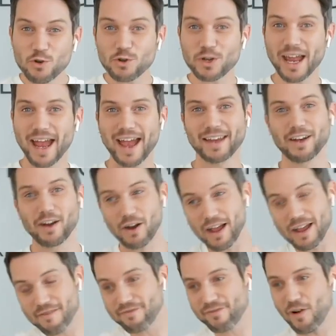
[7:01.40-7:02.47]
can, I
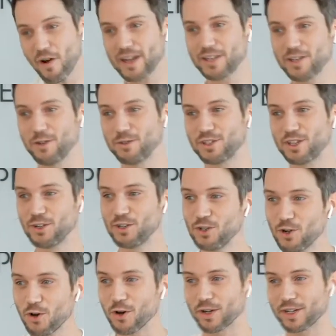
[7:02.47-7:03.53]
invite you to
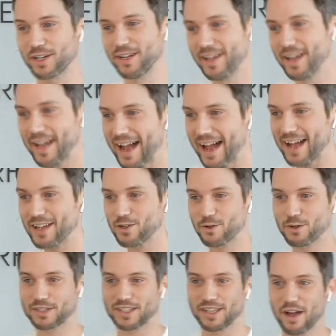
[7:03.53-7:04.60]
look at
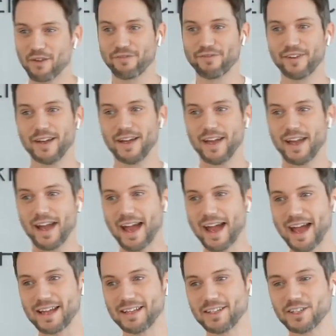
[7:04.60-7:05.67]
yourself
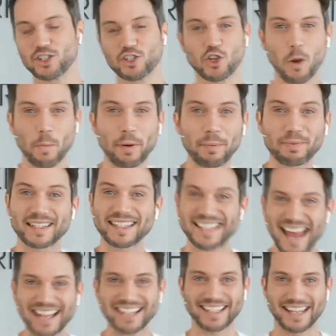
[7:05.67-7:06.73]
and stop
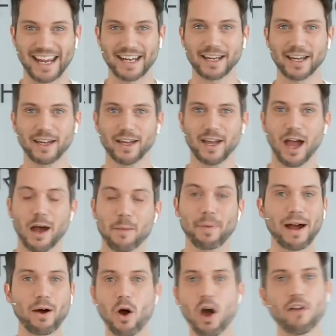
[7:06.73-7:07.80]
obsessing
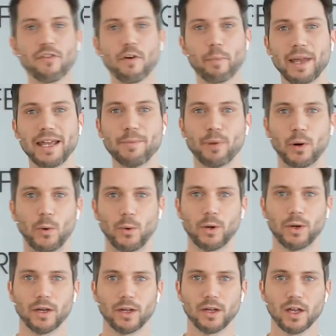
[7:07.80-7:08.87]
about other people.
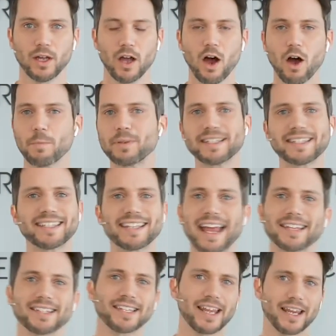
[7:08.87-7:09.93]

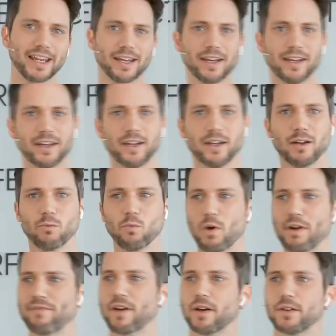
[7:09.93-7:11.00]
Obsessing
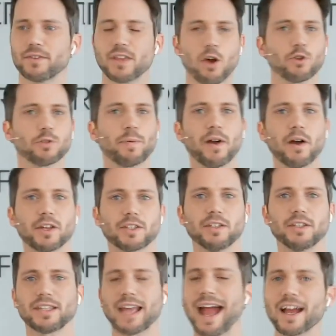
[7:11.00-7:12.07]
whether those
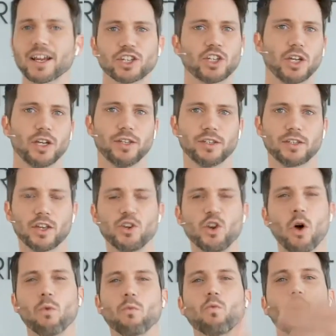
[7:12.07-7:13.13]
person's actions are
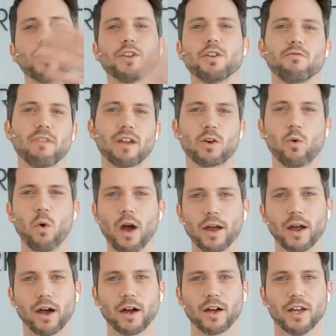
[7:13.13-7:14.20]
not what you
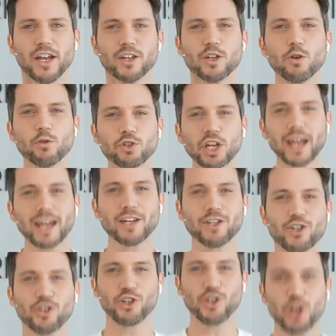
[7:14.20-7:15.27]
require. You
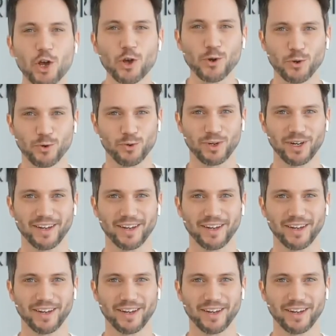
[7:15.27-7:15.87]
change you.